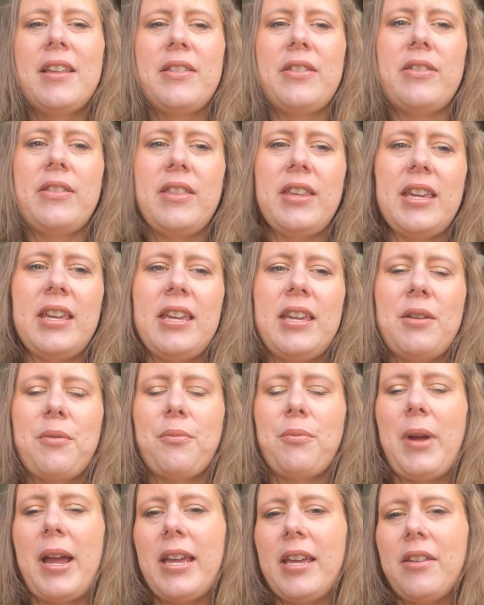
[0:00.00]
the
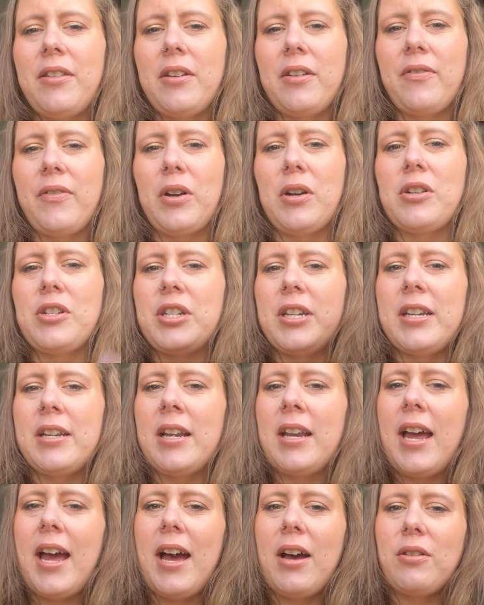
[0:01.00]
regular
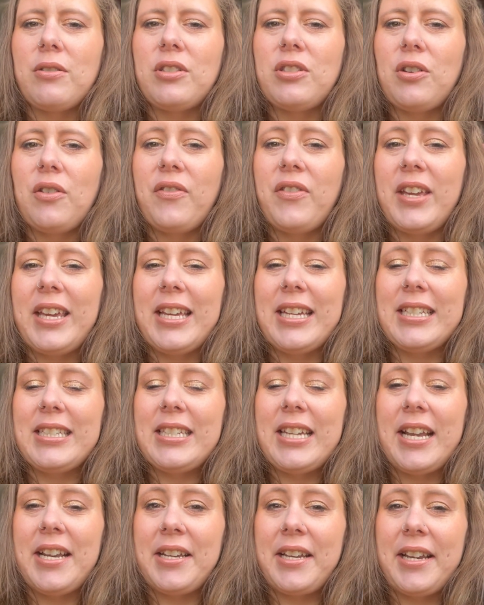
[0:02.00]
version how Sophie
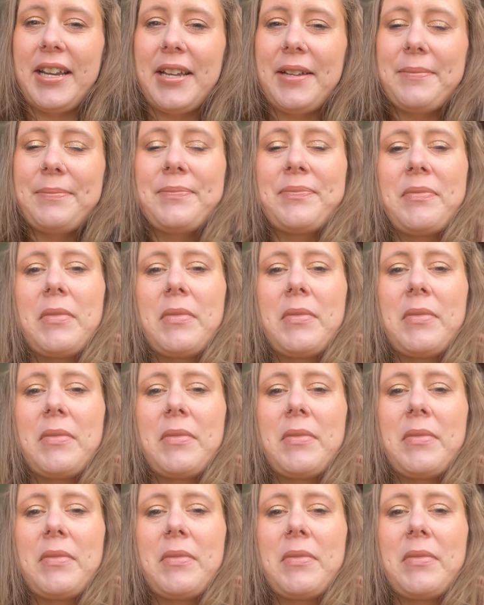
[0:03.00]
intended it.